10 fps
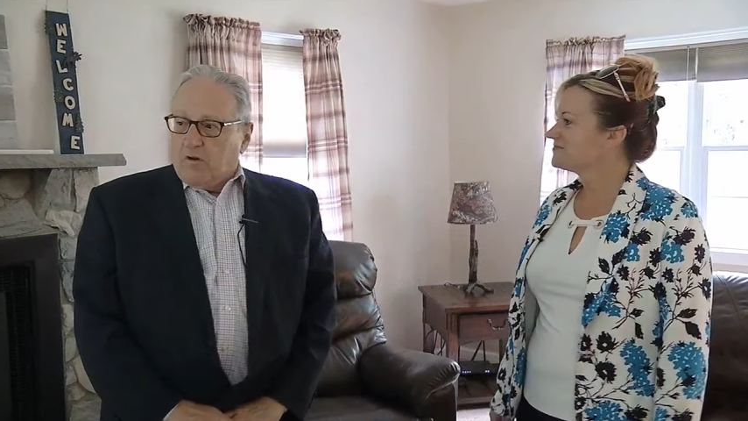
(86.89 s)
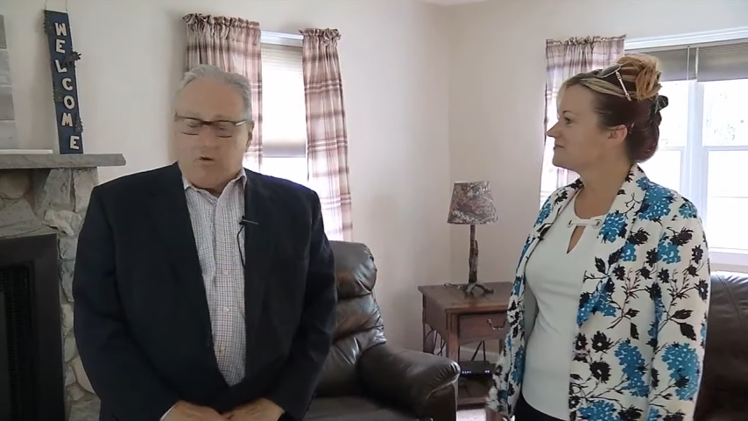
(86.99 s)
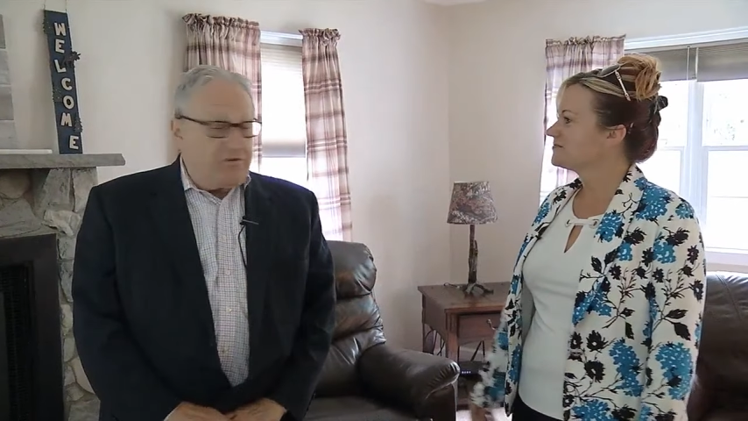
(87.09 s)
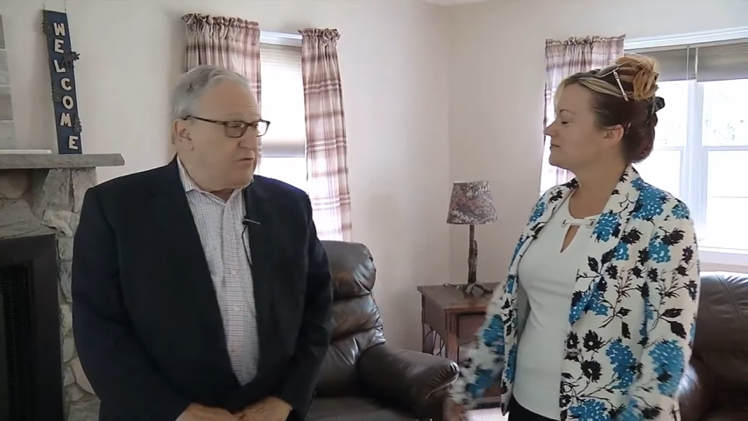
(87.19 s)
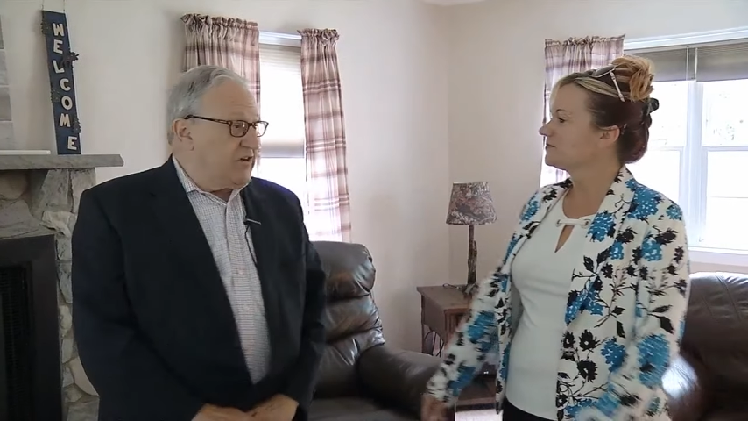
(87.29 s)
Speaker 1: Uh,
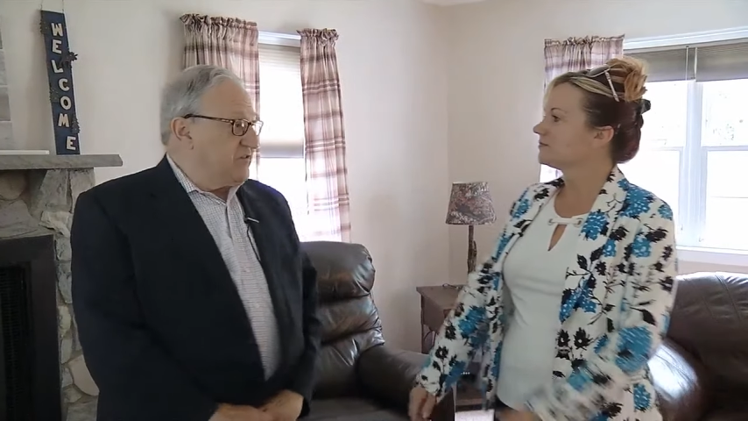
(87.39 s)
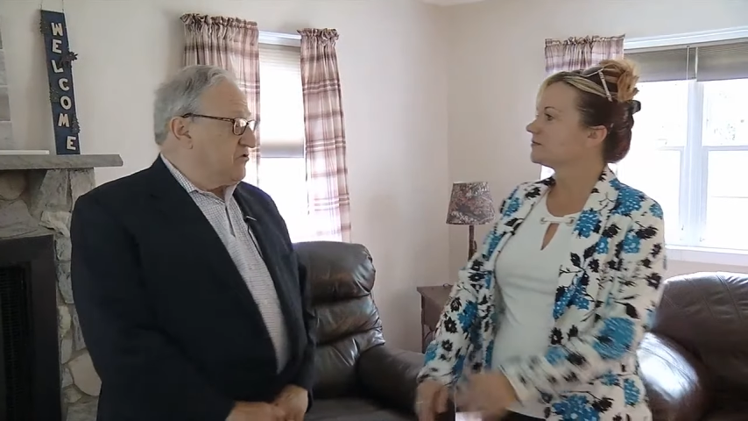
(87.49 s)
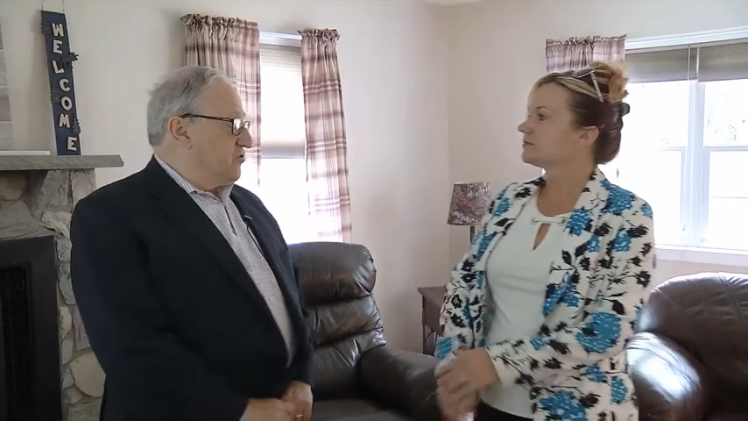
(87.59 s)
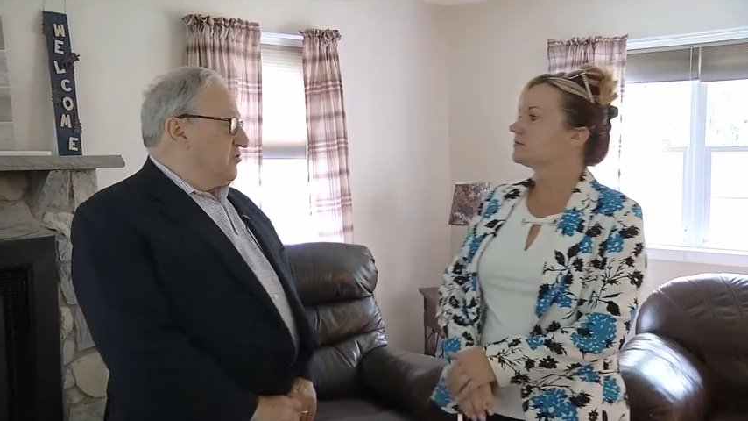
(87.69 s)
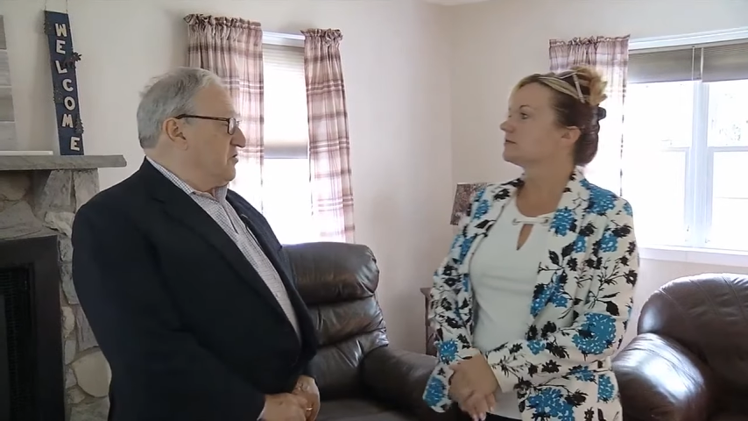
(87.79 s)
all the
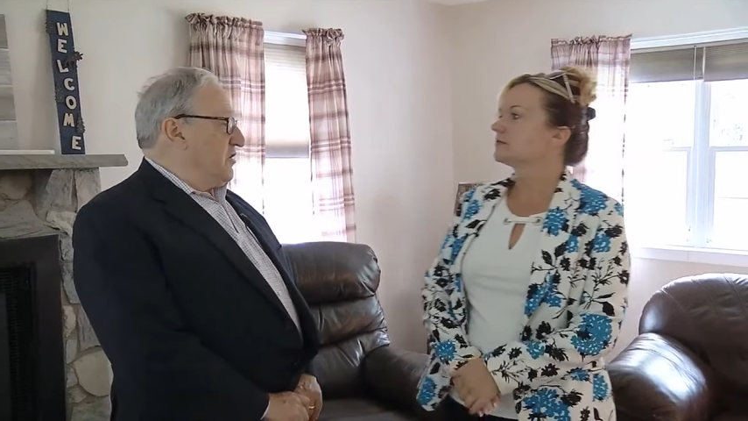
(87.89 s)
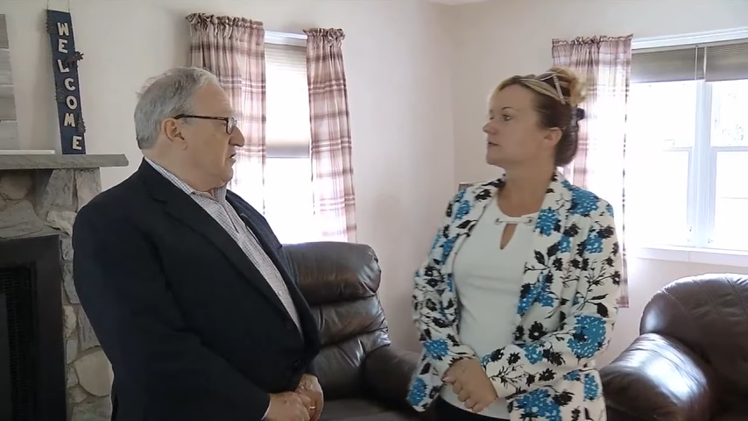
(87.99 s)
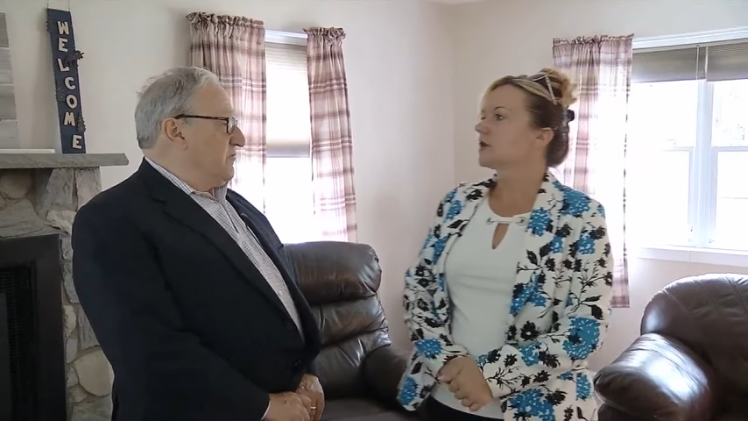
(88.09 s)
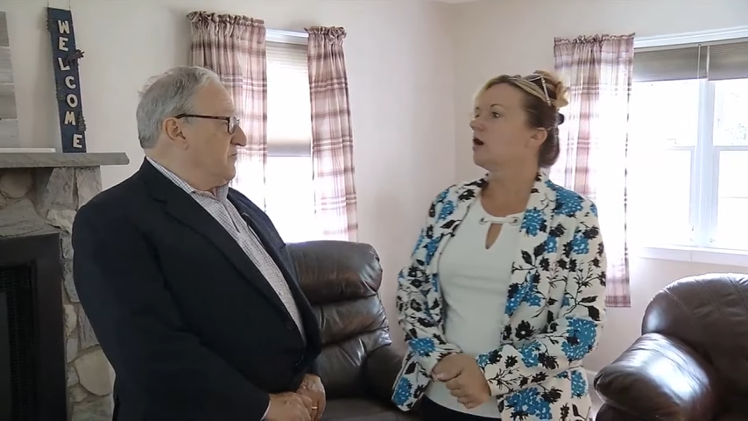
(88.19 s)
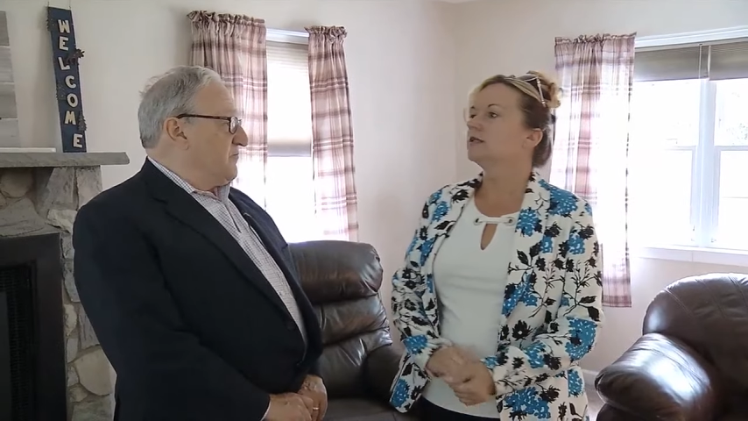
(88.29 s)
appliances are going to stay.
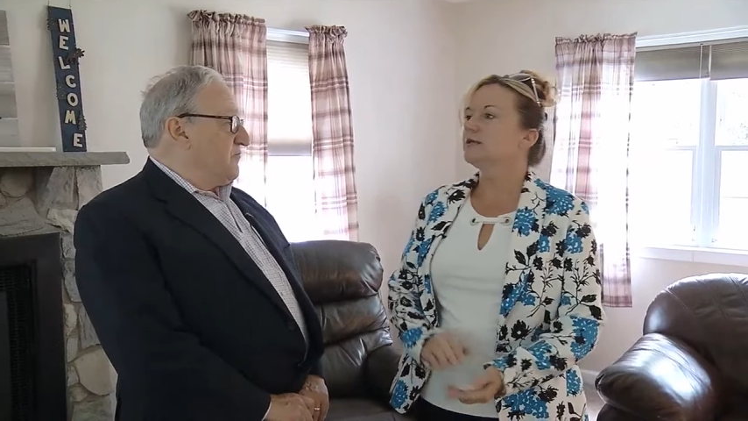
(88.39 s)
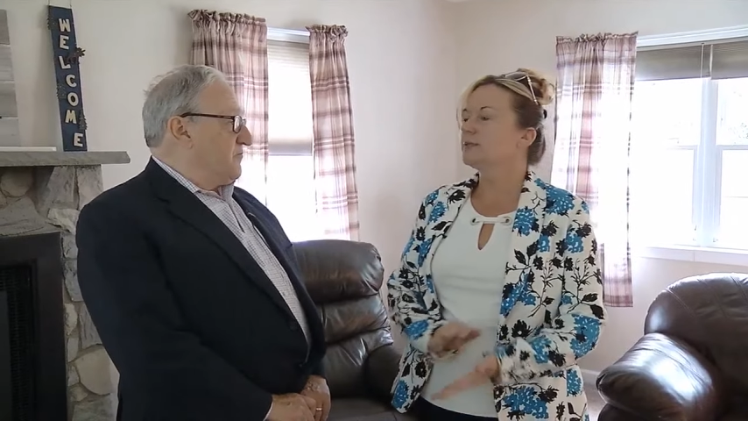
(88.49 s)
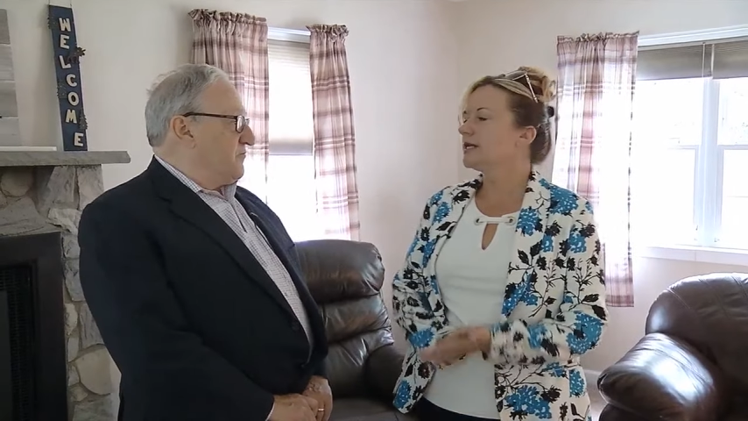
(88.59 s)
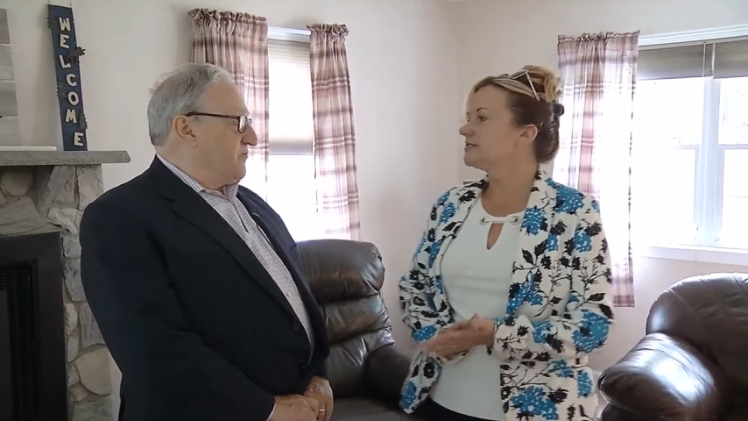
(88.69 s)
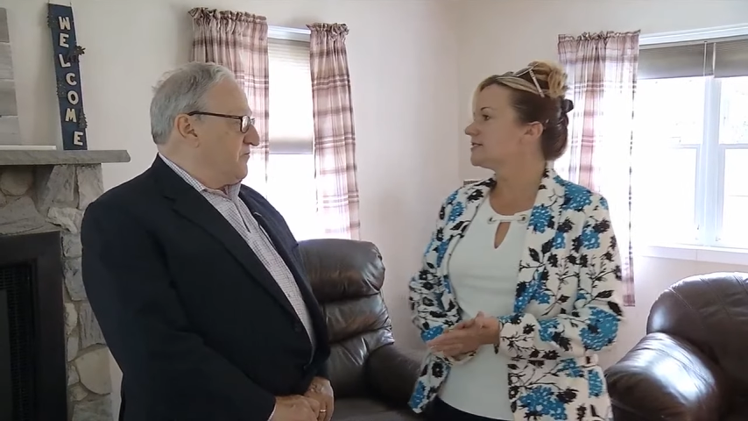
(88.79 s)
Speaker 2: All the
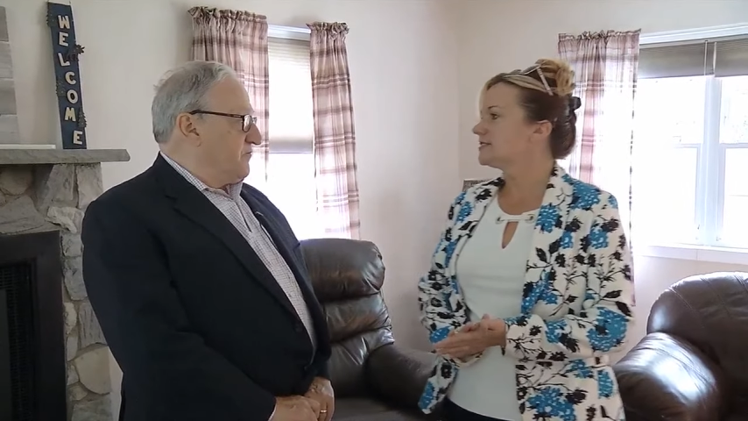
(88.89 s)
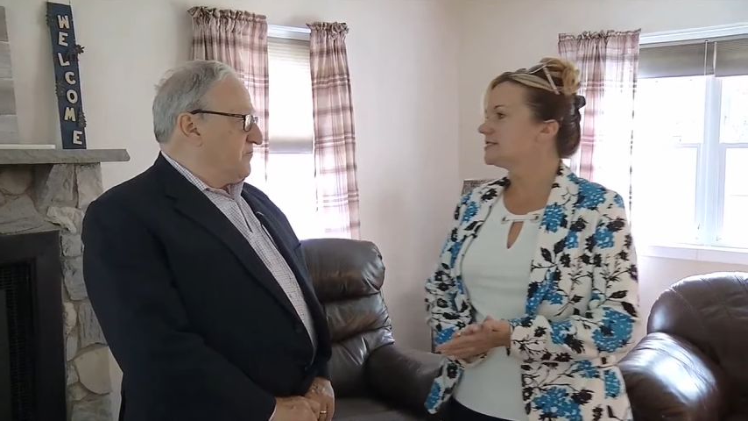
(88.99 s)
appliances